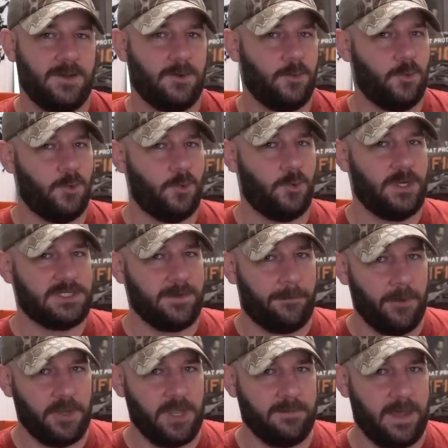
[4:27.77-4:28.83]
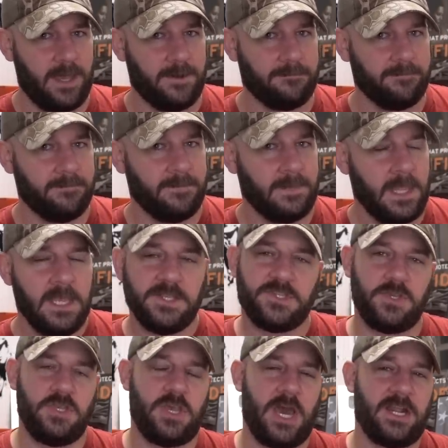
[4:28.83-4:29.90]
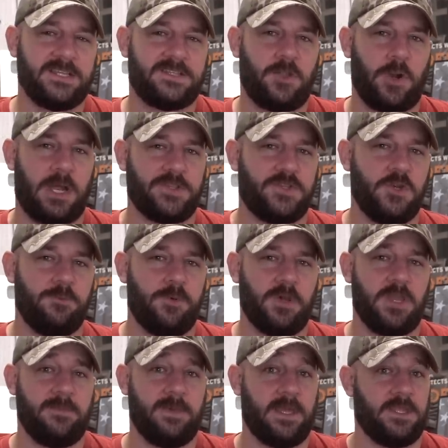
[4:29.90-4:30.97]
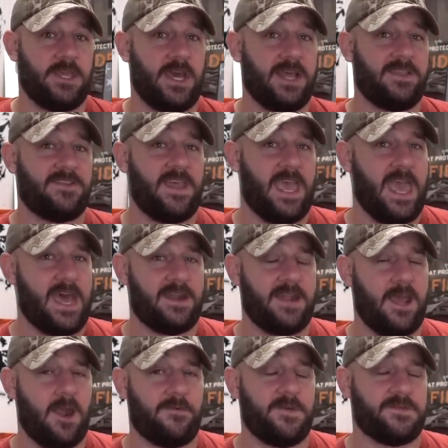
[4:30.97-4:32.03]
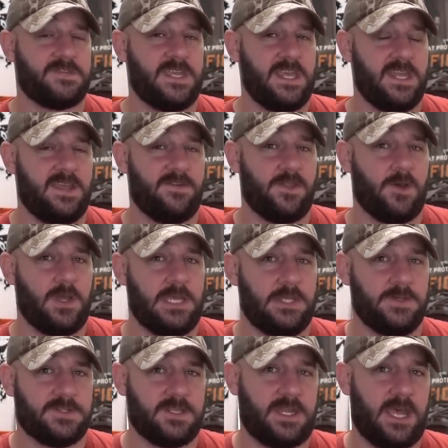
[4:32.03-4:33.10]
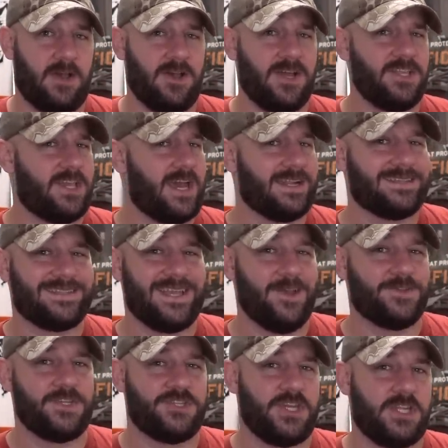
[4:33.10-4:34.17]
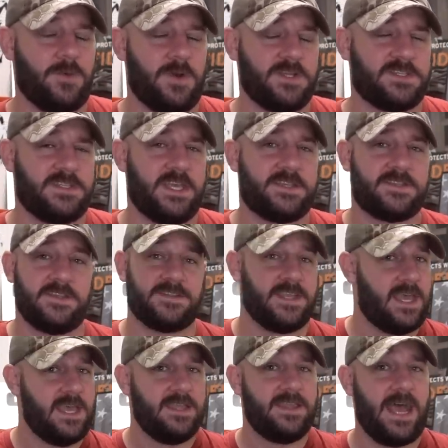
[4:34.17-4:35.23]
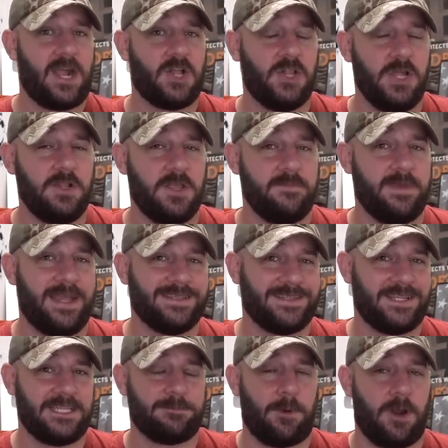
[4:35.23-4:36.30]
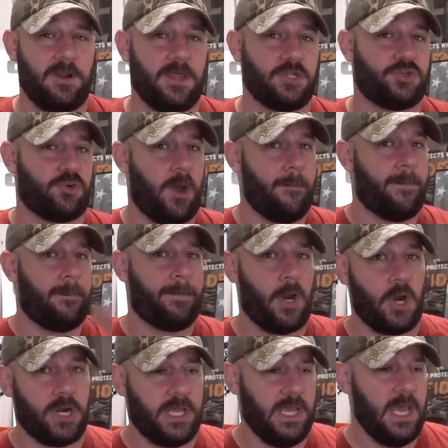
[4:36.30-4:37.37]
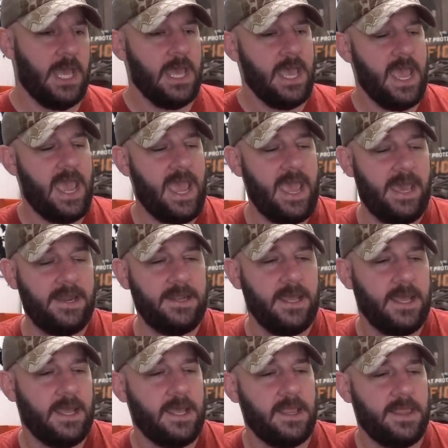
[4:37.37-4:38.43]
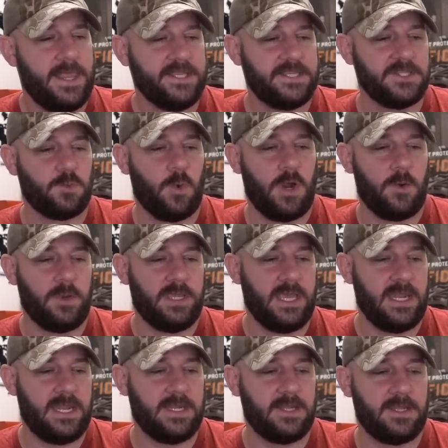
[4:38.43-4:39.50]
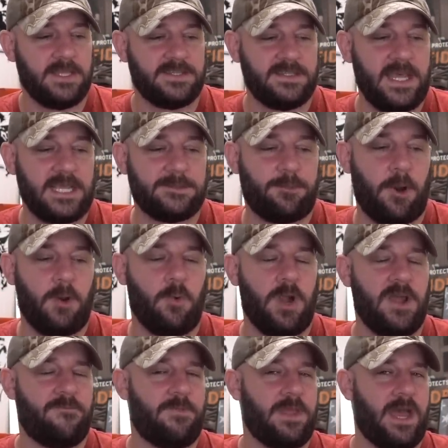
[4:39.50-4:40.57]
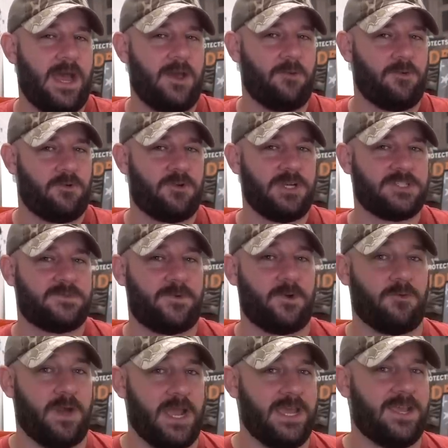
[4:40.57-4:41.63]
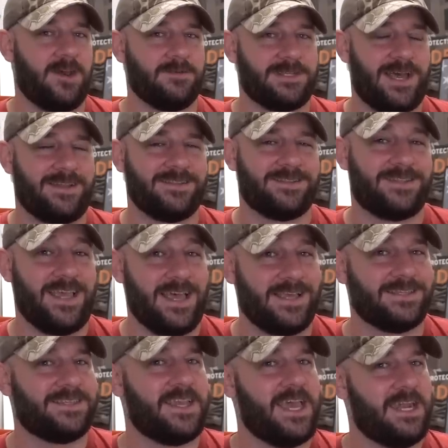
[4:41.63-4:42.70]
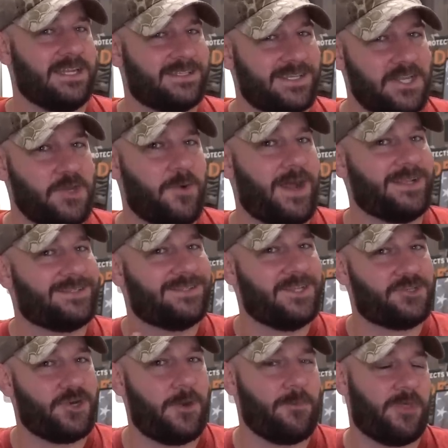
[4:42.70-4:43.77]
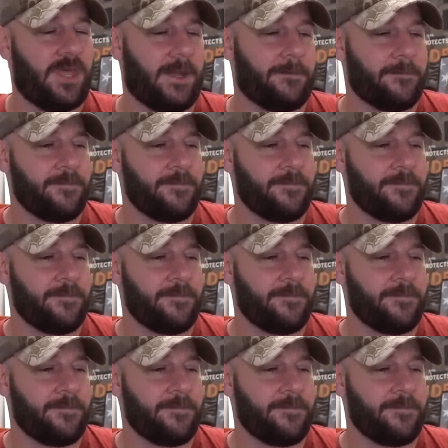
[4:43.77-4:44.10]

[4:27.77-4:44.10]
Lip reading: Ooh, he's a boogeyman. So you got to throw out two boogeymen. You got to say he had an AR-15, even though he used a nail gun. You got to say he was at January 6th, because that clearly means that he's part of the Trump party. And this is where we get into this next part, where FBI Christopher Wray comes out and says and insinuates the Trump thing.